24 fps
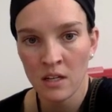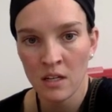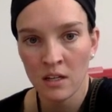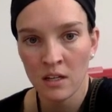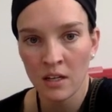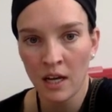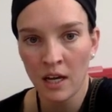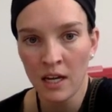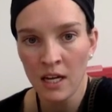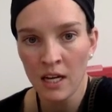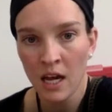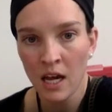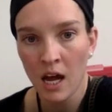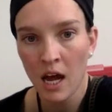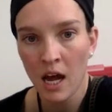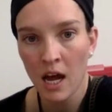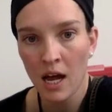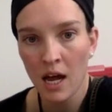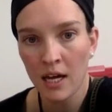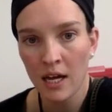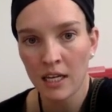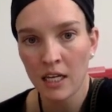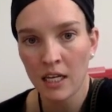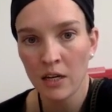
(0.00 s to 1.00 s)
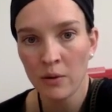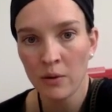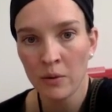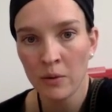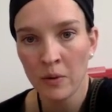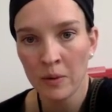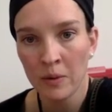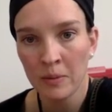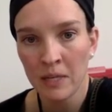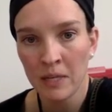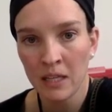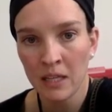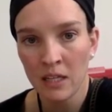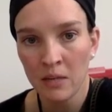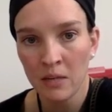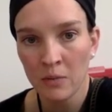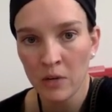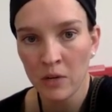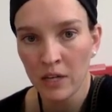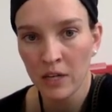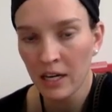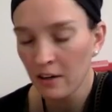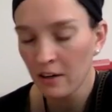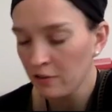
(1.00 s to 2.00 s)
Okay, here we want to be a little
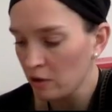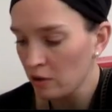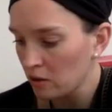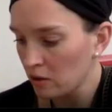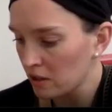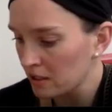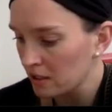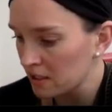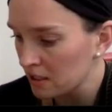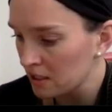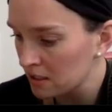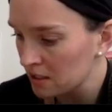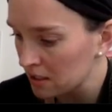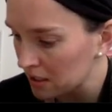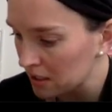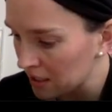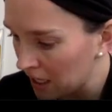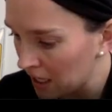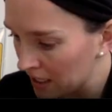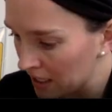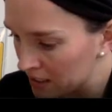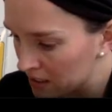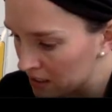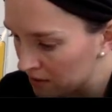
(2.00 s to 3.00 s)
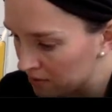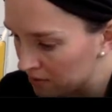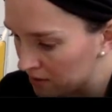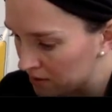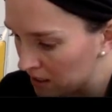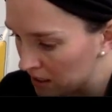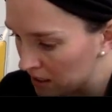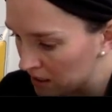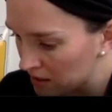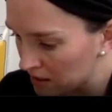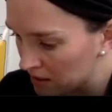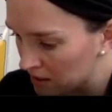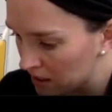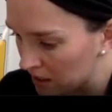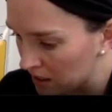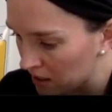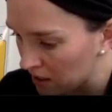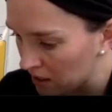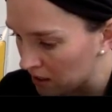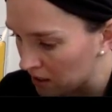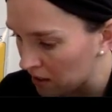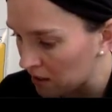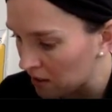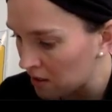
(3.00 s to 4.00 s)
more careful because there's lots of things
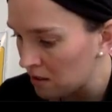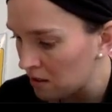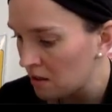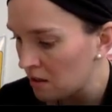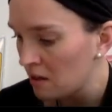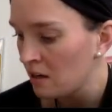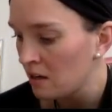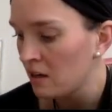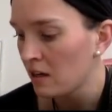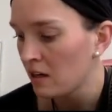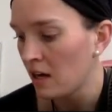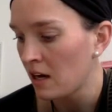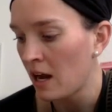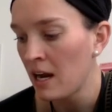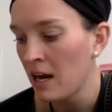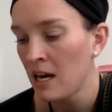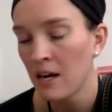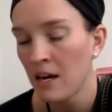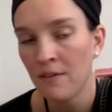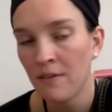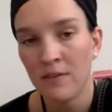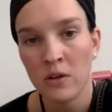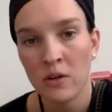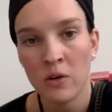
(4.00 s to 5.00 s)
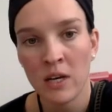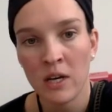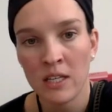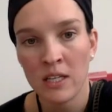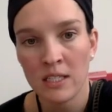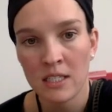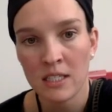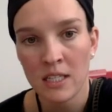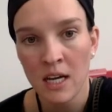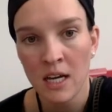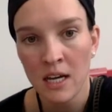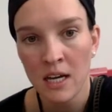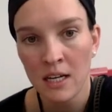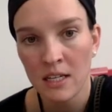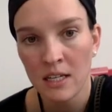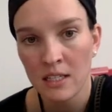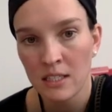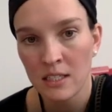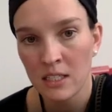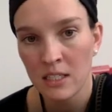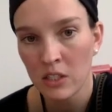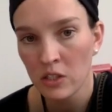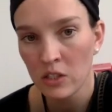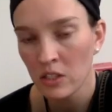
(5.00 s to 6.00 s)
here. Okay, if you get stuck,
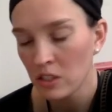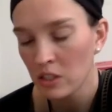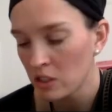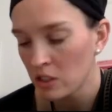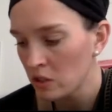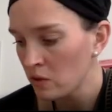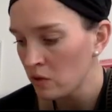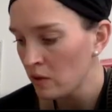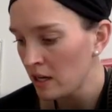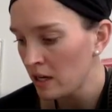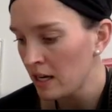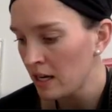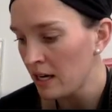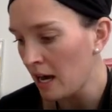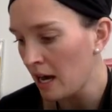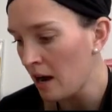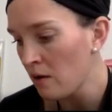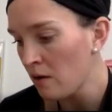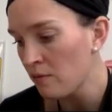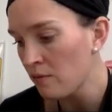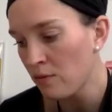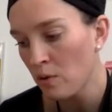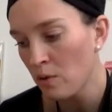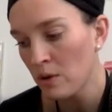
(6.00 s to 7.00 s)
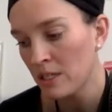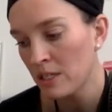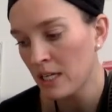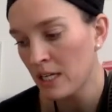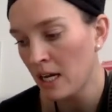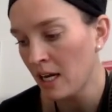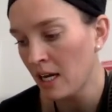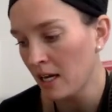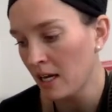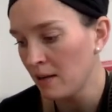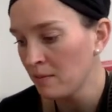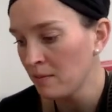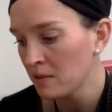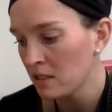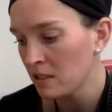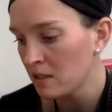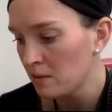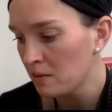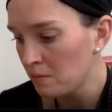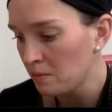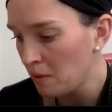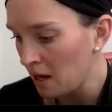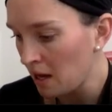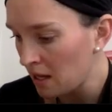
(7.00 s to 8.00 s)
just do it out 4 times,
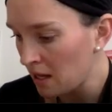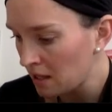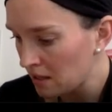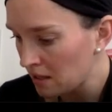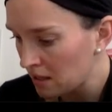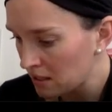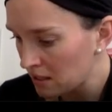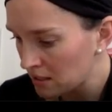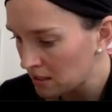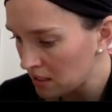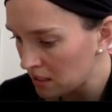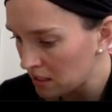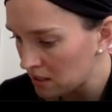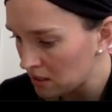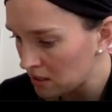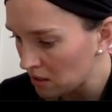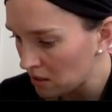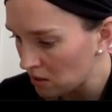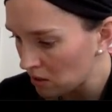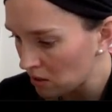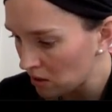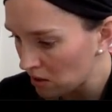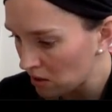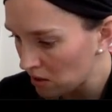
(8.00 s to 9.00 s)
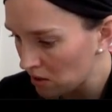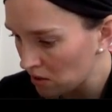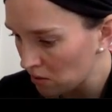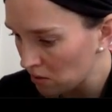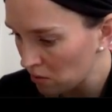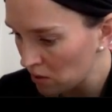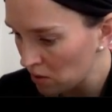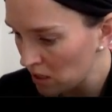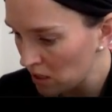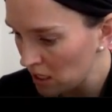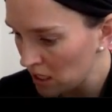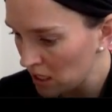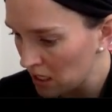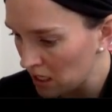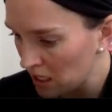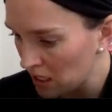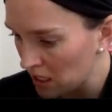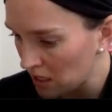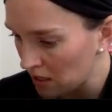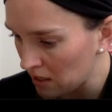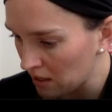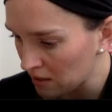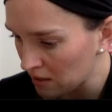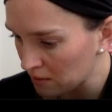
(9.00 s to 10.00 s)
but this is
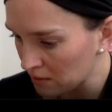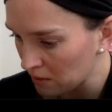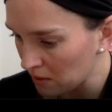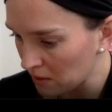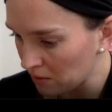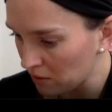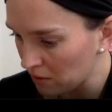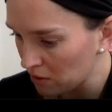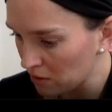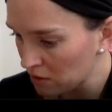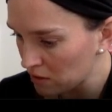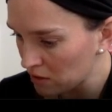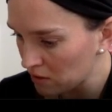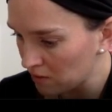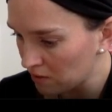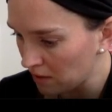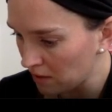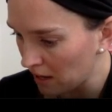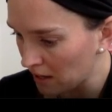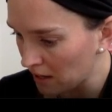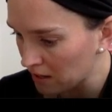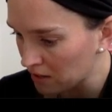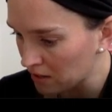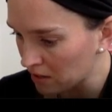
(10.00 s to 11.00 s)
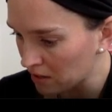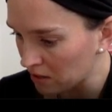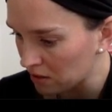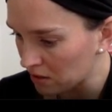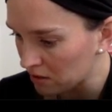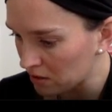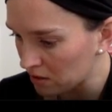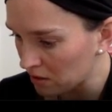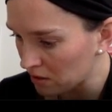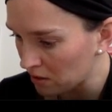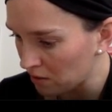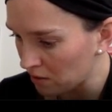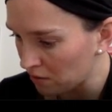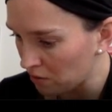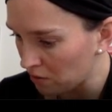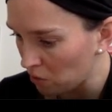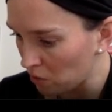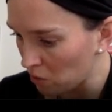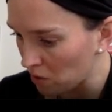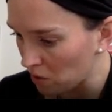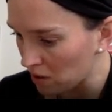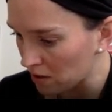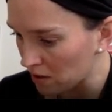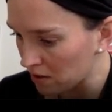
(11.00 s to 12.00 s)
3, that's my first factor to the
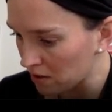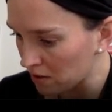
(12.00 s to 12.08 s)
4th,